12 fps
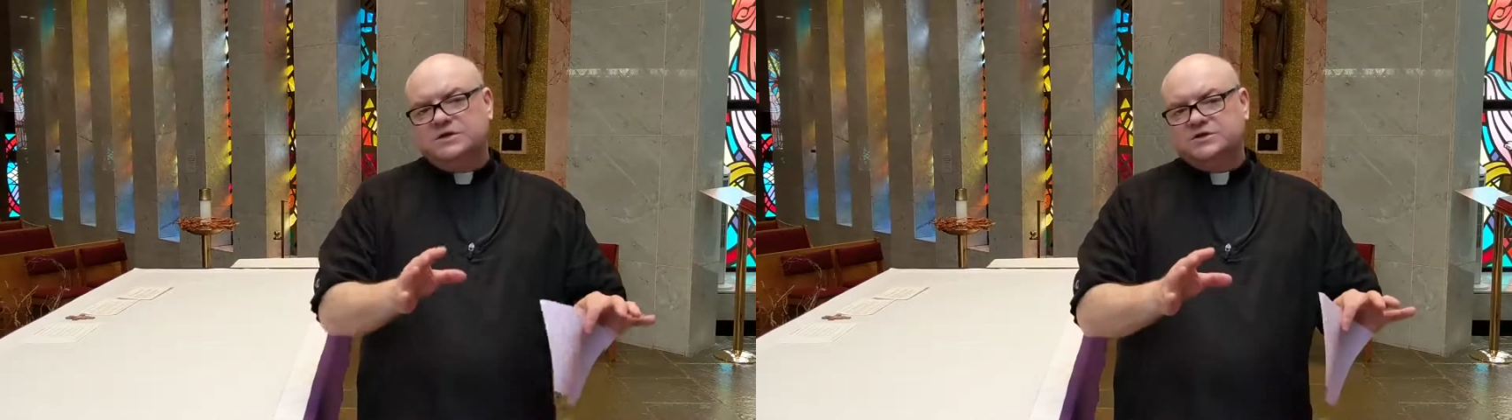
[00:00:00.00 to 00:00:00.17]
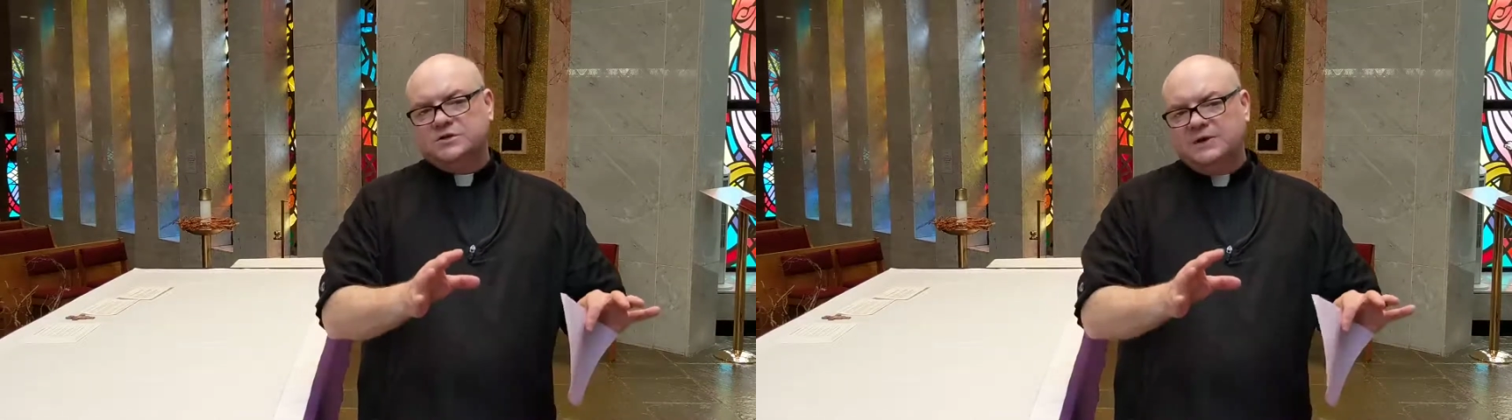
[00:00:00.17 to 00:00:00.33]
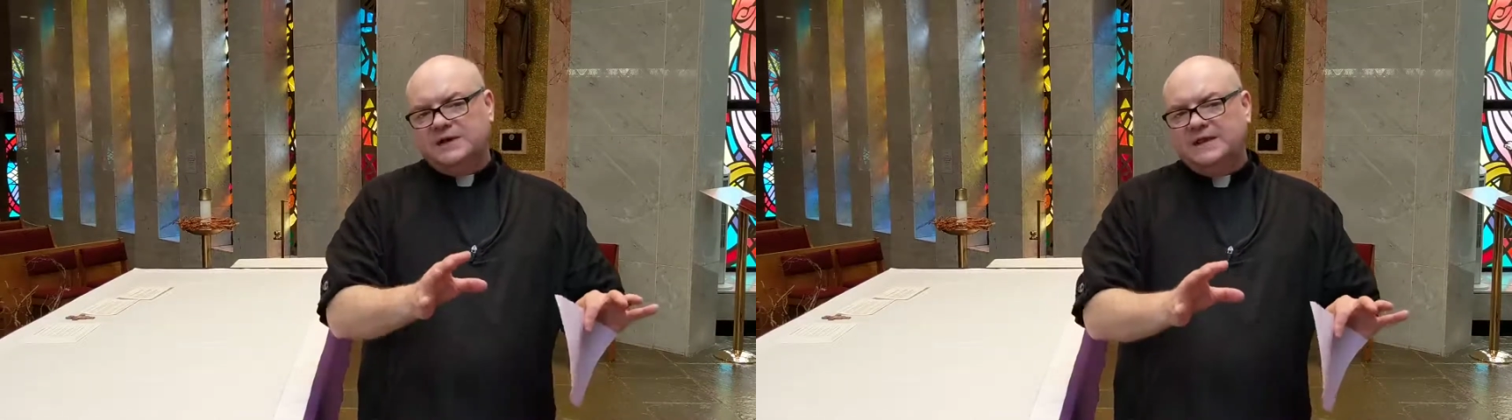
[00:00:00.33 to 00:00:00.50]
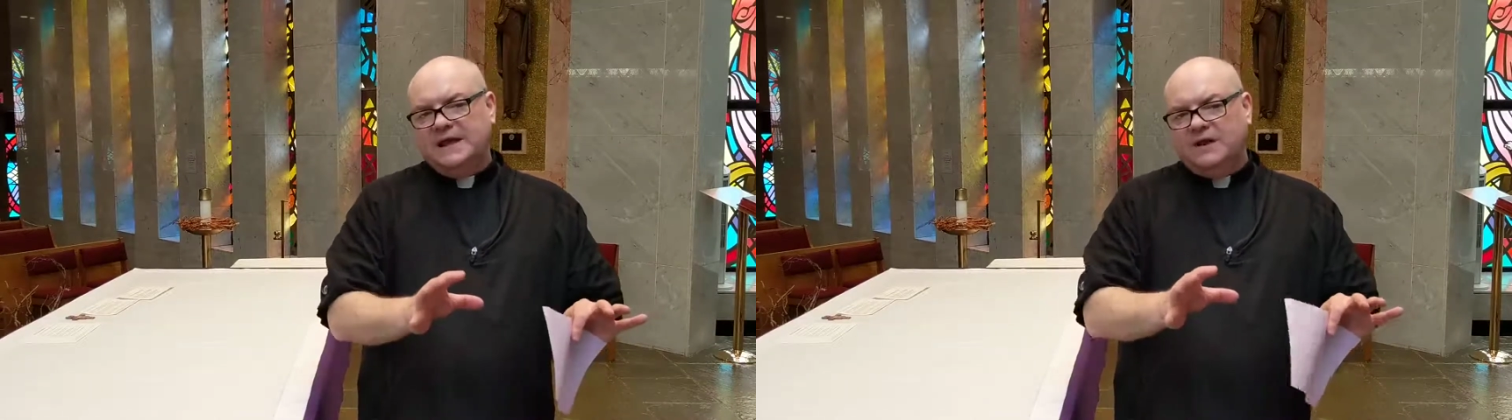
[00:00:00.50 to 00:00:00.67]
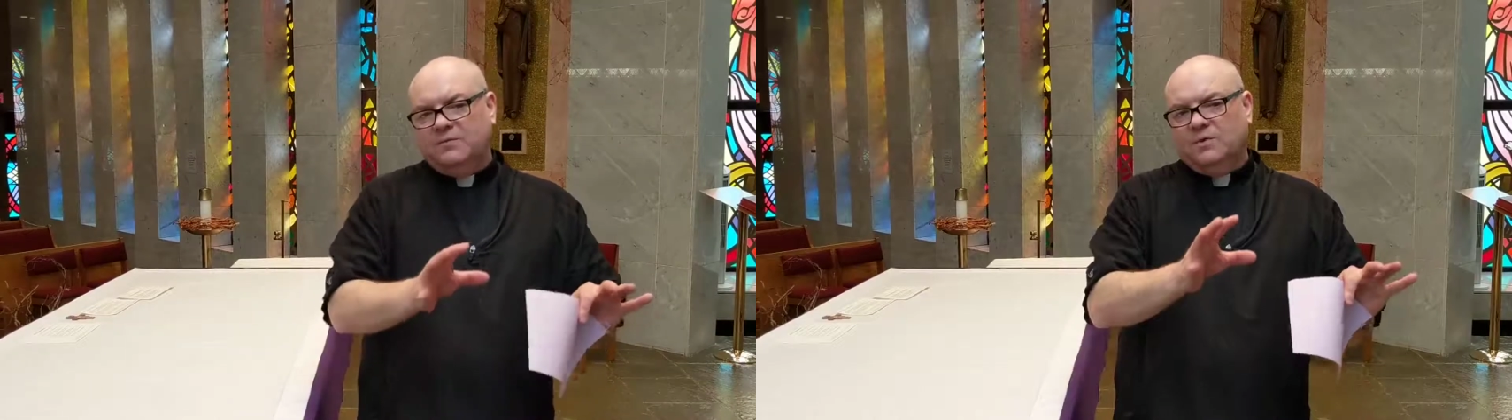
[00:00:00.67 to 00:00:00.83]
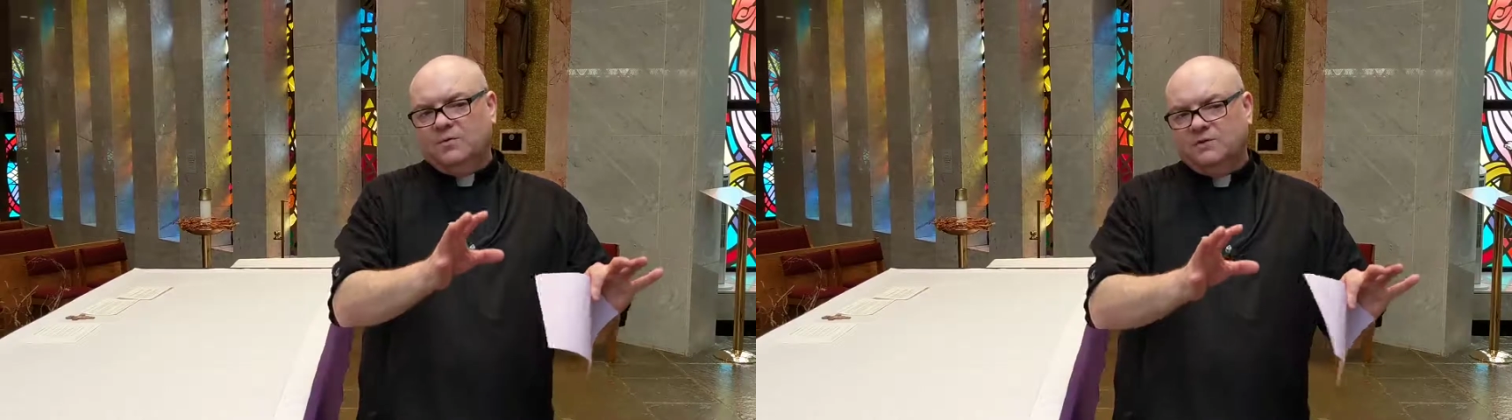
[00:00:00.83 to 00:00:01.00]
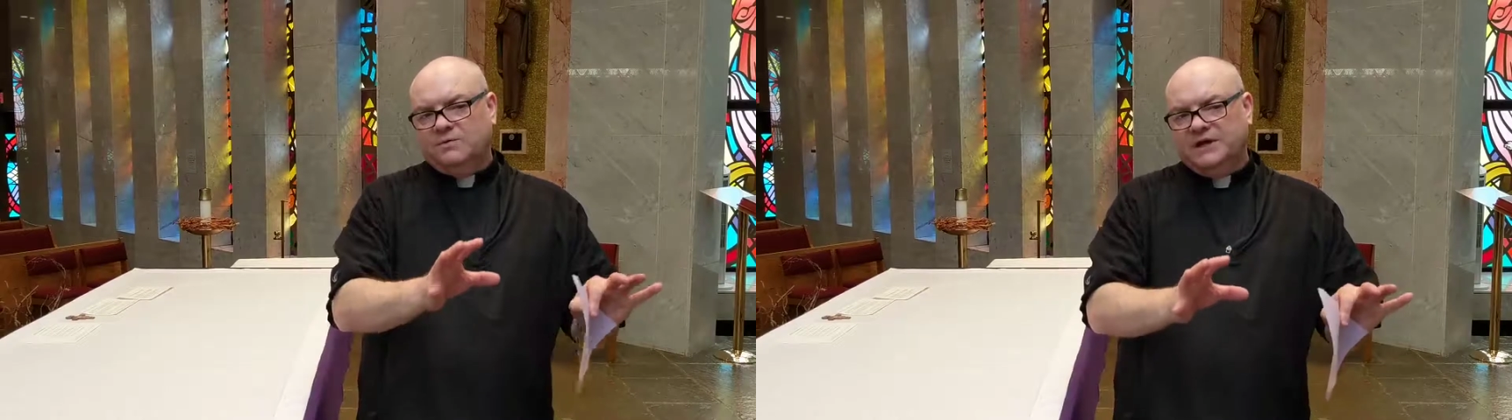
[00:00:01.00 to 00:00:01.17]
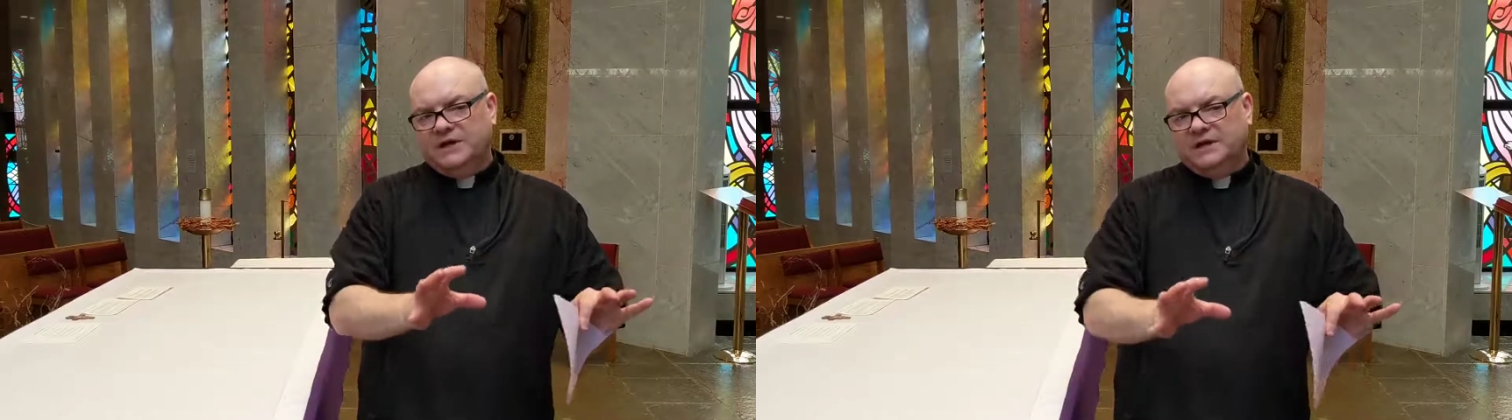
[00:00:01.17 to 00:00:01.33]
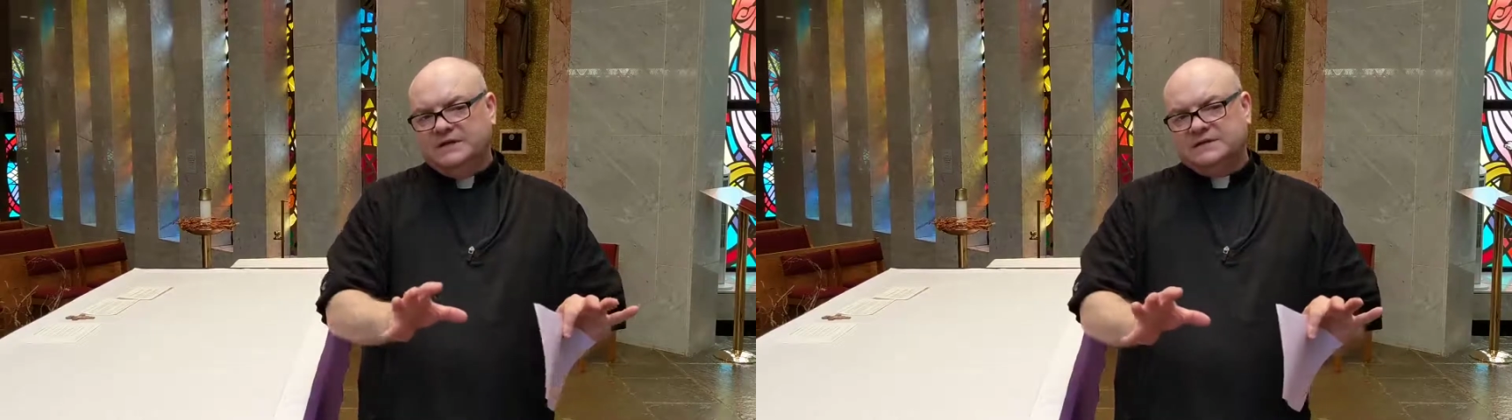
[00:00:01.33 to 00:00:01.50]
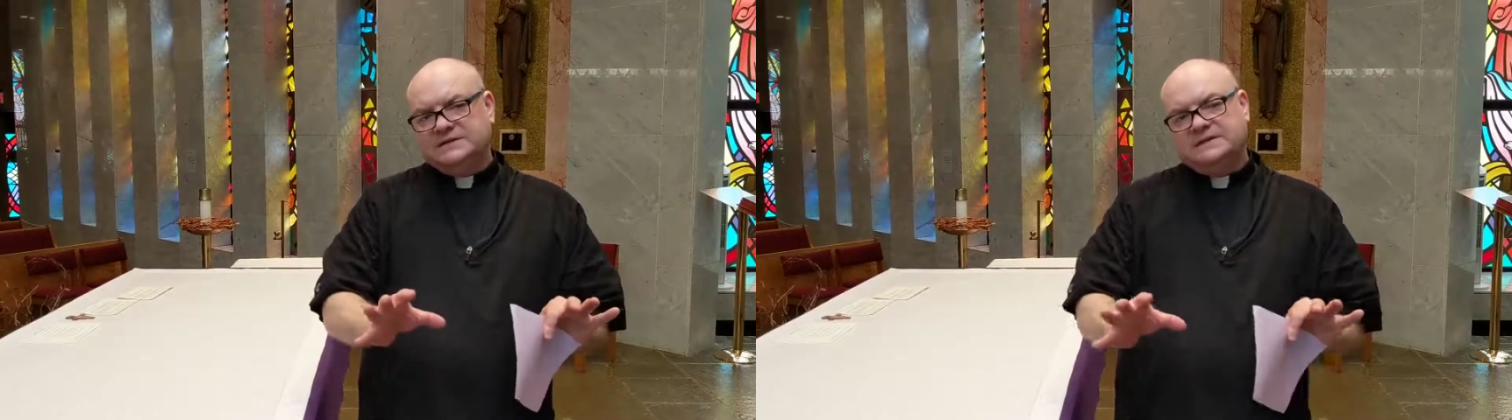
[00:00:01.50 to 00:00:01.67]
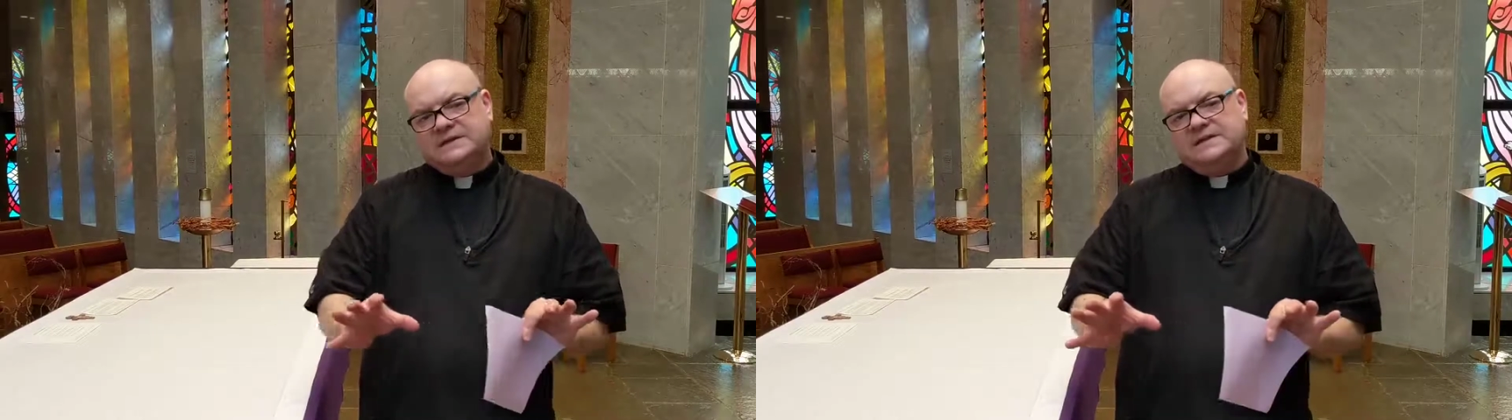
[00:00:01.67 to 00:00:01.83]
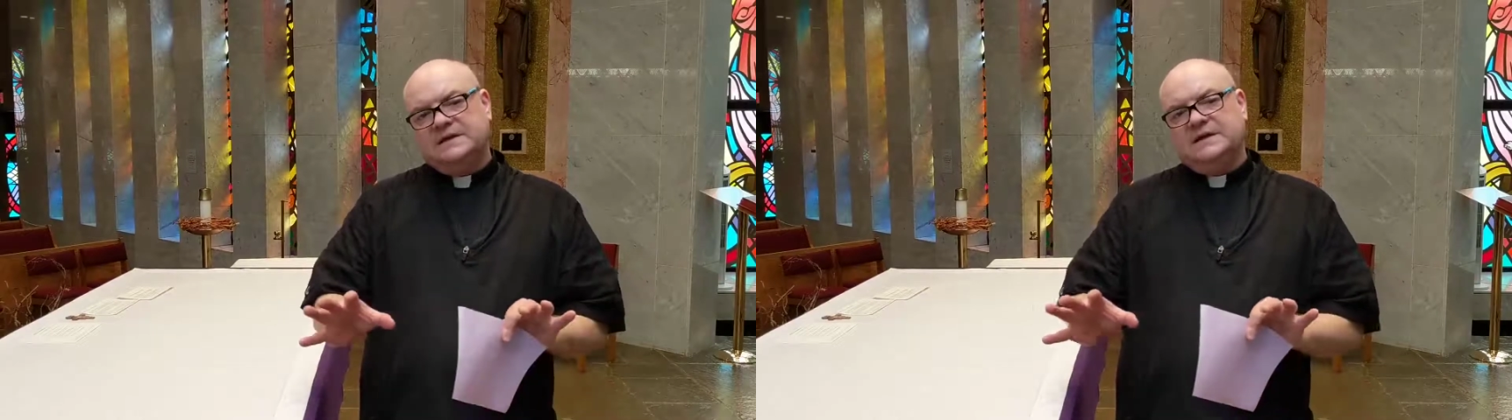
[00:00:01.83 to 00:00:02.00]
So in that, what we're beginning to
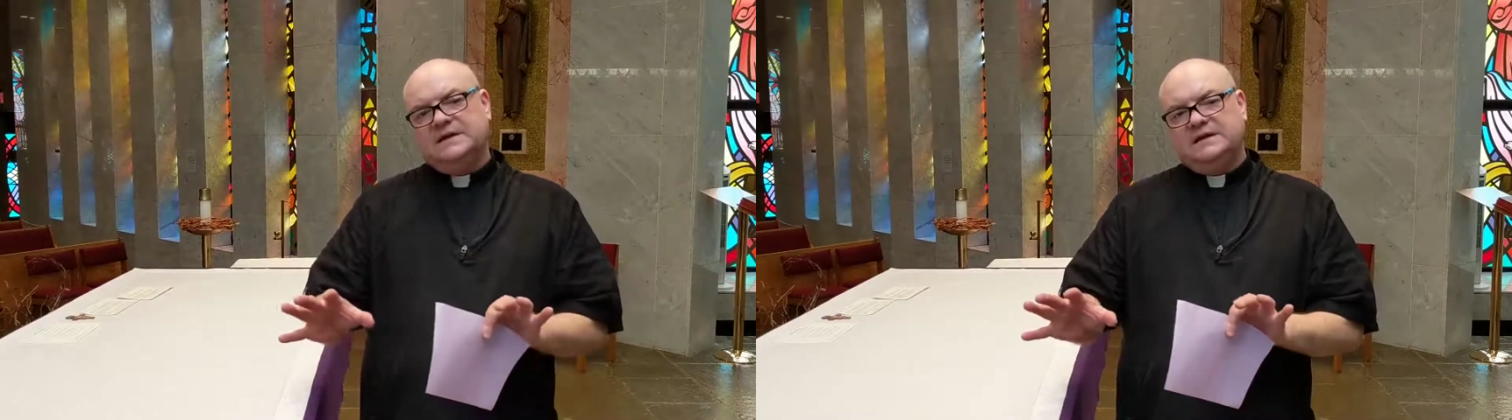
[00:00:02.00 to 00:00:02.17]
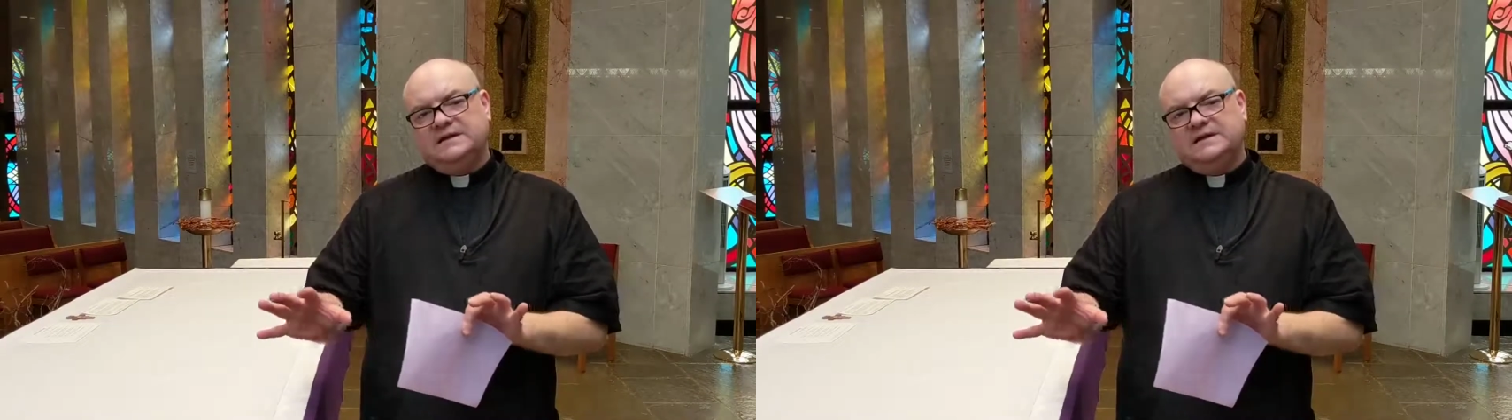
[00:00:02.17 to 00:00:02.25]
see then